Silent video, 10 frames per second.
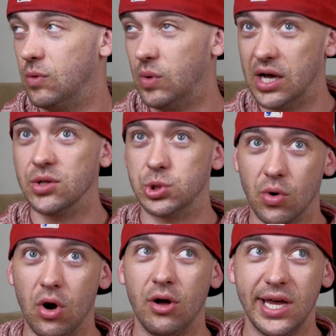well,
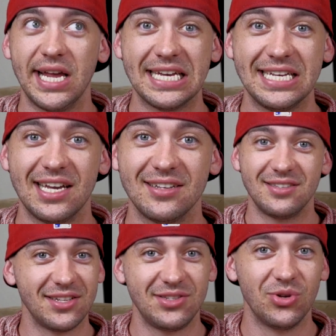drawing, I guess.
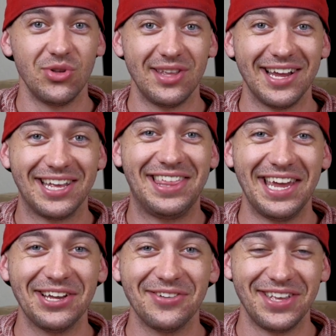That's the only thing I can
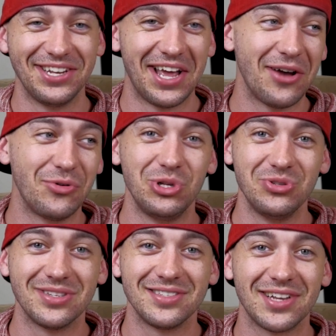think of that I would
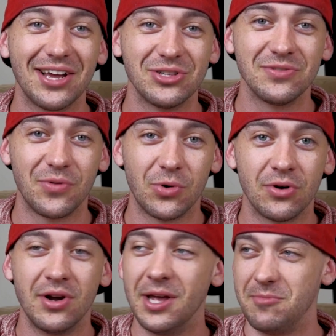use a stylus
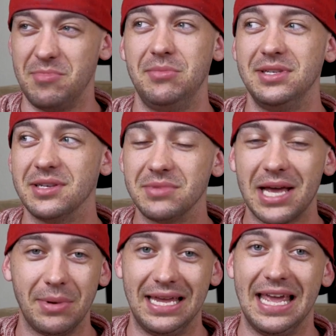for. Maybe some
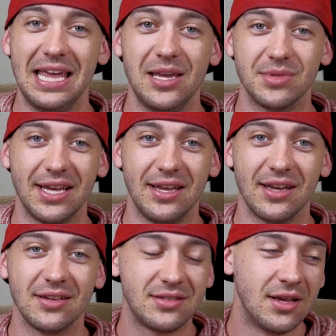type of games, I
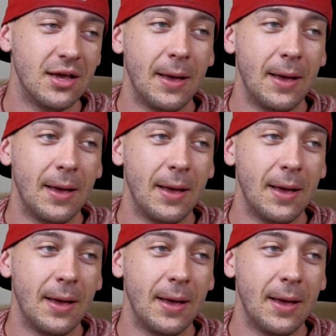guess.